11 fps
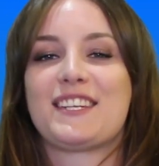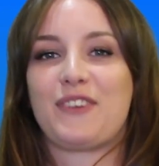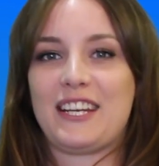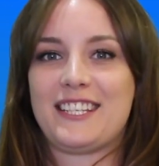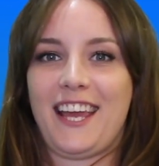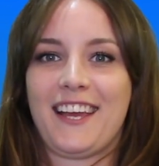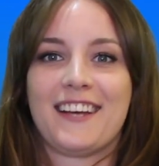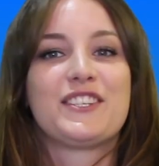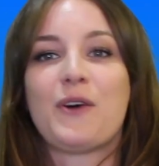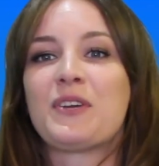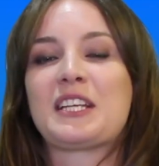a greeting,
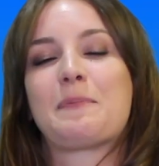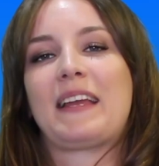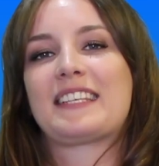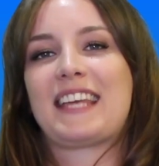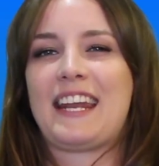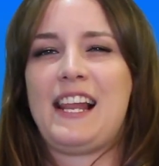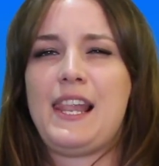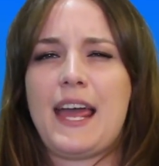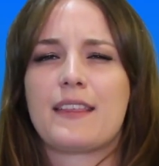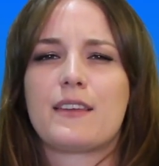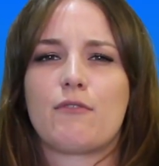don't expect to get a
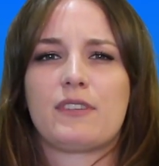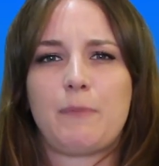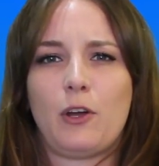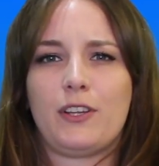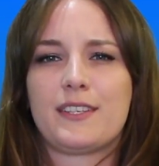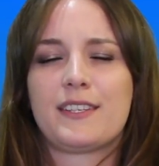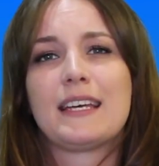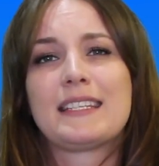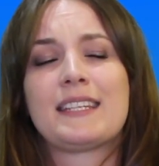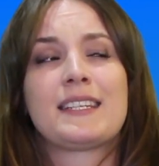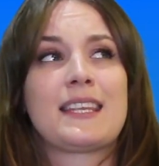lengthy response.
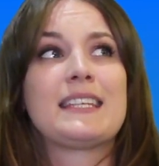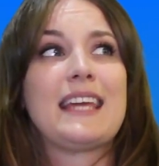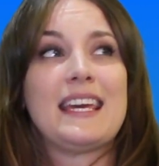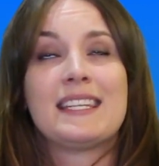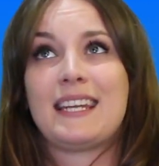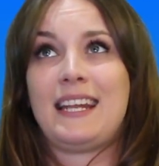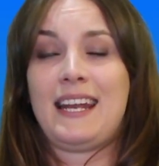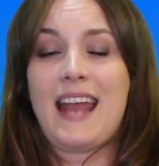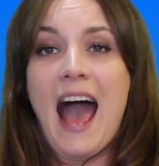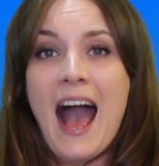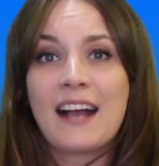Since this isn't an
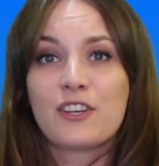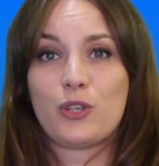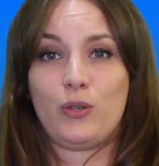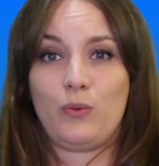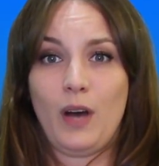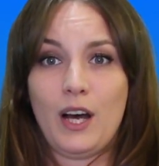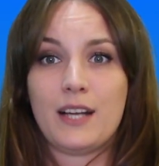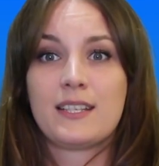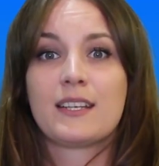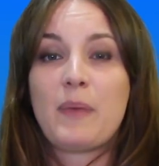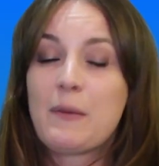actual word,
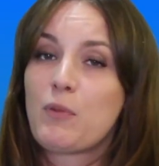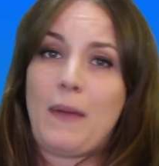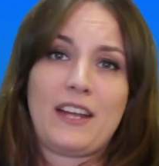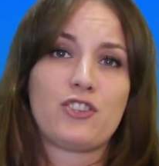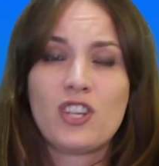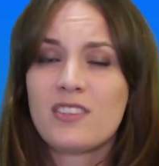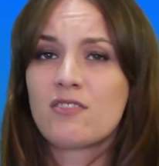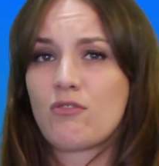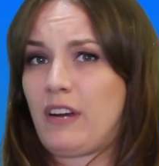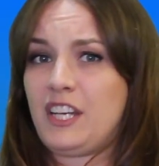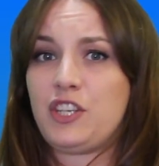people might just
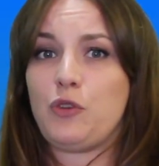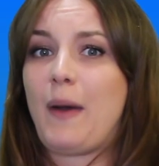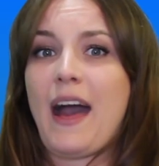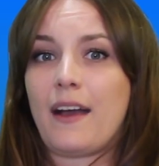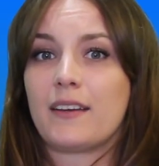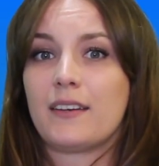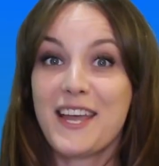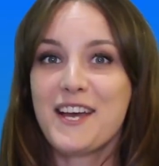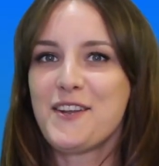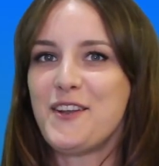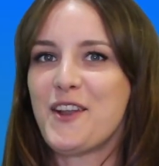greet you back.
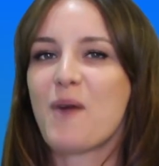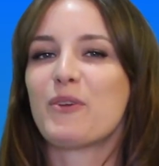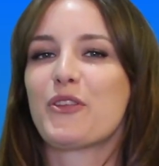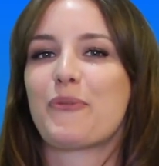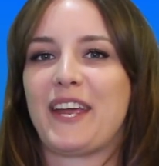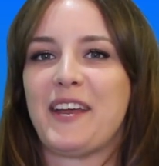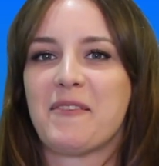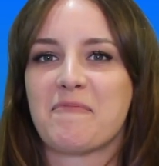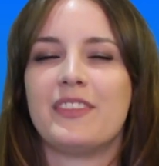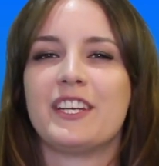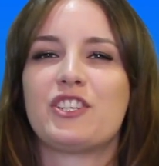Number 3,
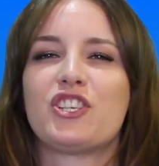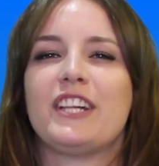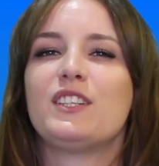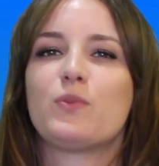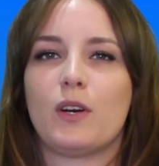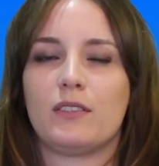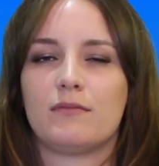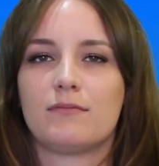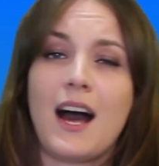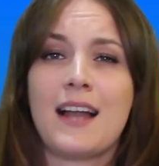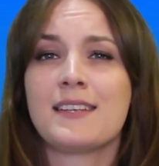the chilled one.
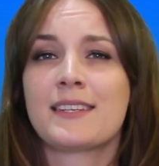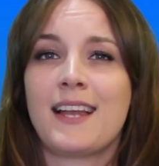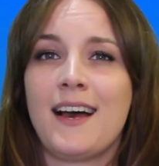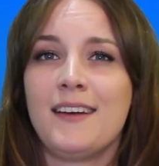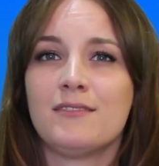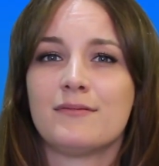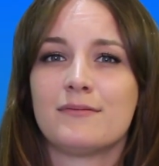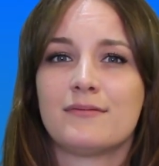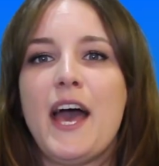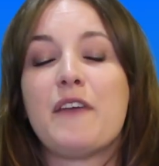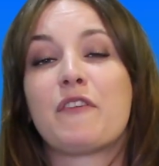Alles klar?
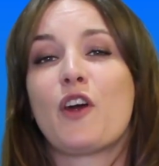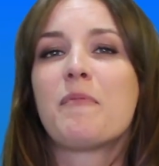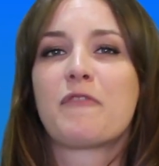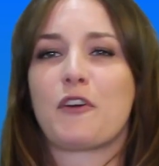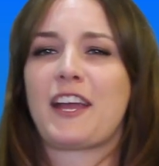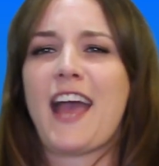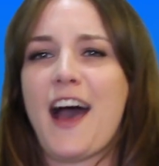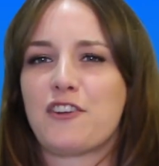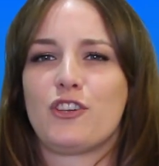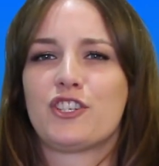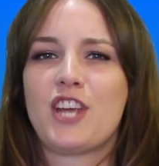If you're up for a casual